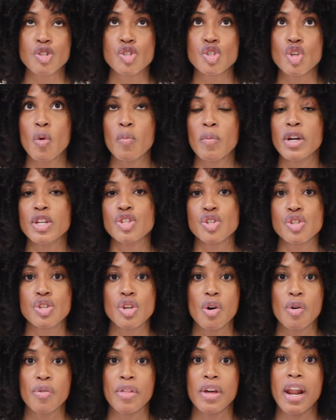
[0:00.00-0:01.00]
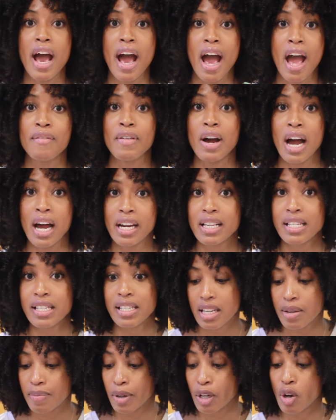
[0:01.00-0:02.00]
So much so that I've
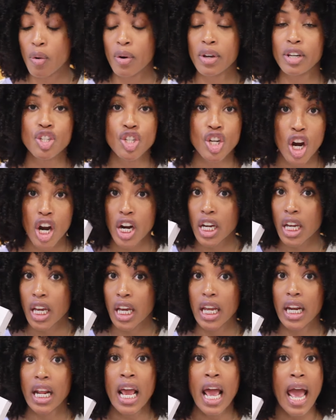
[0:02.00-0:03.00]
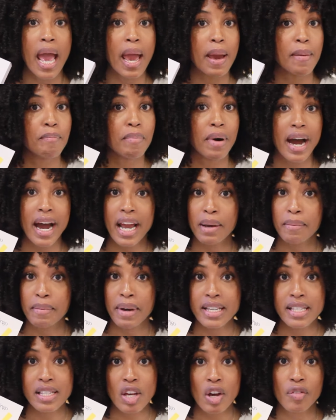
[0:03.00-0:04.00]
honestly been going to Target and buying
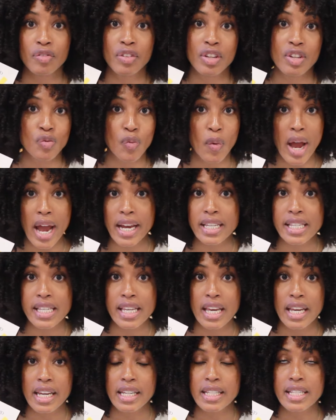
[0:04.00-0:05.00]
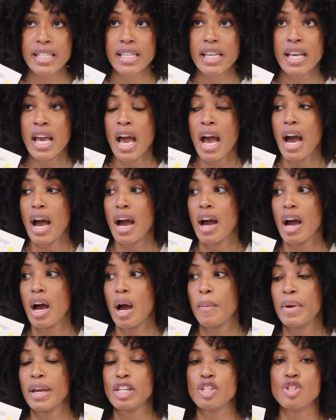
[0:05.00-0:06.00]
myself these wax kits
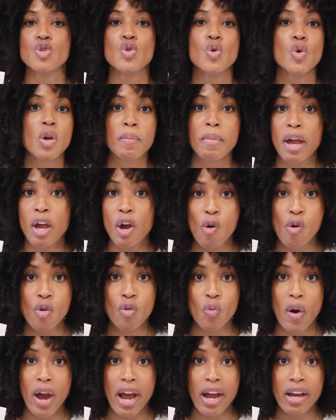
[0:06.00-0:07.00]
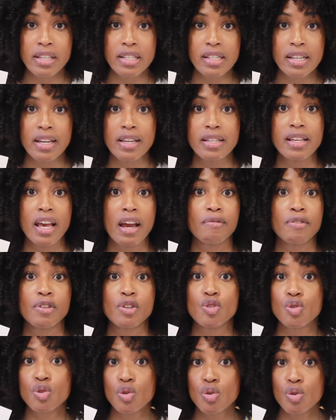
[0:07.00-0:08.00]
and doing my own waxes
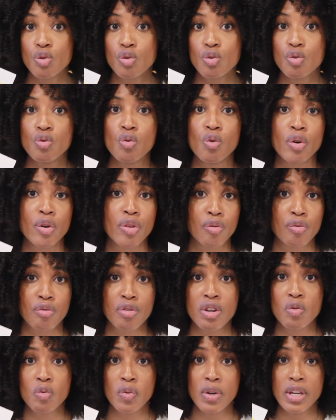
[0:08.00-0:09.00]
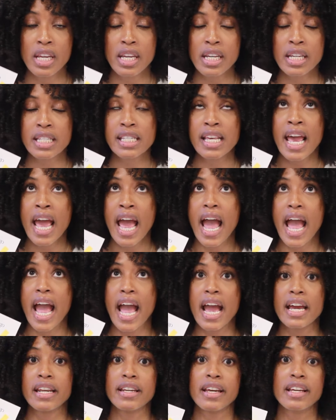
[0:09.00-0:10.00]
every 2 or 3 weeks,
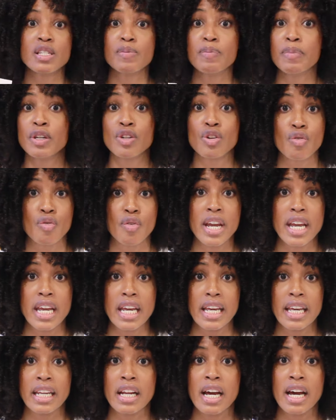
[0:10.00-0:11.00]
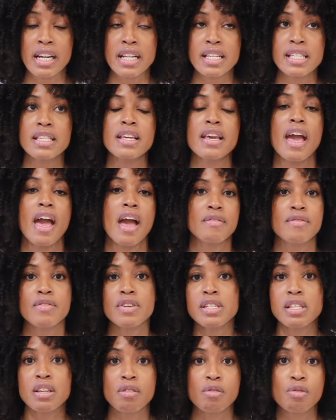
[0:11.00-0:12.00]
and it's been great. And honestly,
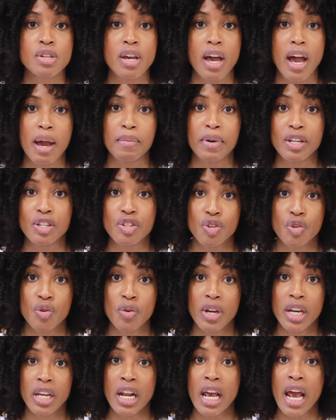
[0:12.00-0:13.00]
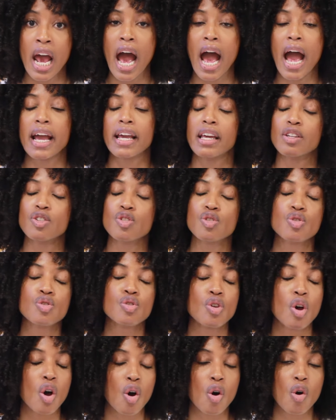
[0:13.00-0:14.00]
every single time I do it, I get
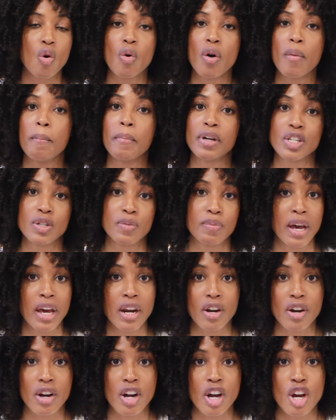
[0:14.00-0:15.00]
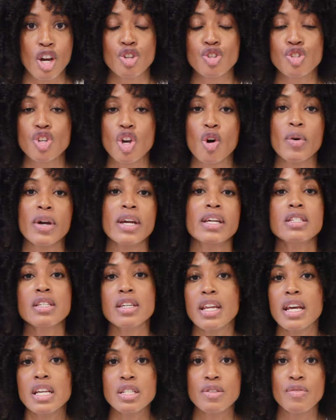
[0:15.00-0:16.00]
so much better. So in
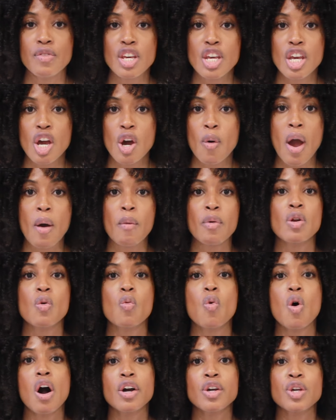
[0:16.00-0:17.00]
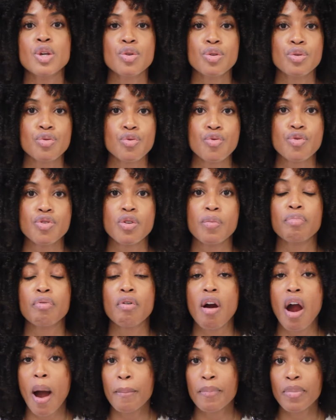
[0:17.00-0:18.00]
today's video, I want to walk you through the
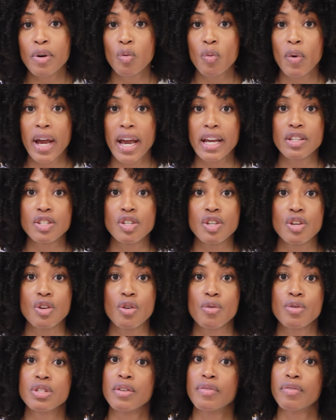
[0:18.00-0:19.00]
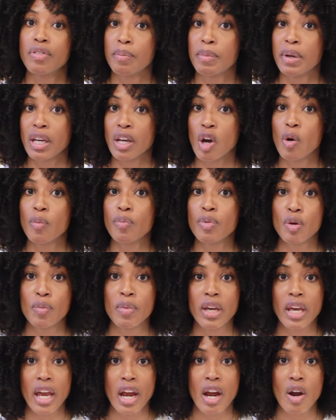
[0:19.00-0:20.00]
proper way to use the Flamingo
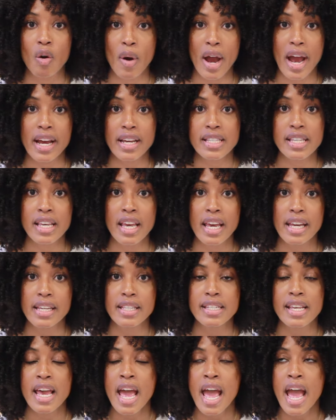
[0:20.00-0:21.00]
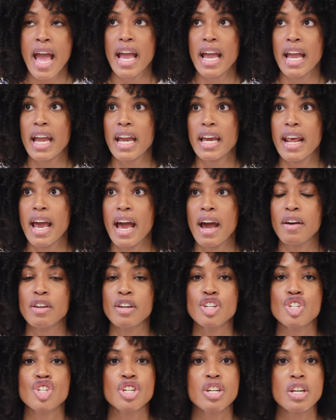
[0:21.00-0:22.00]
Pubic Hair Wax Kit and how
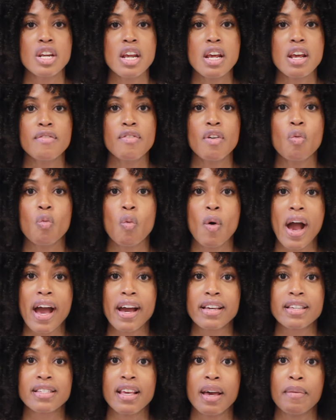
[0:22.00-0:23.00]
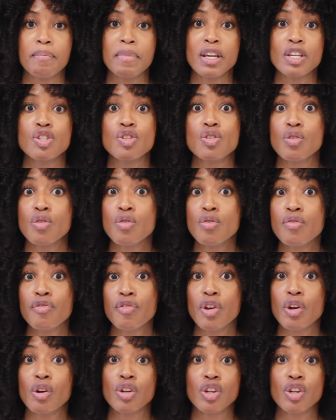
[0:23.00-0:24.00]
to achieve a wax that makes you feel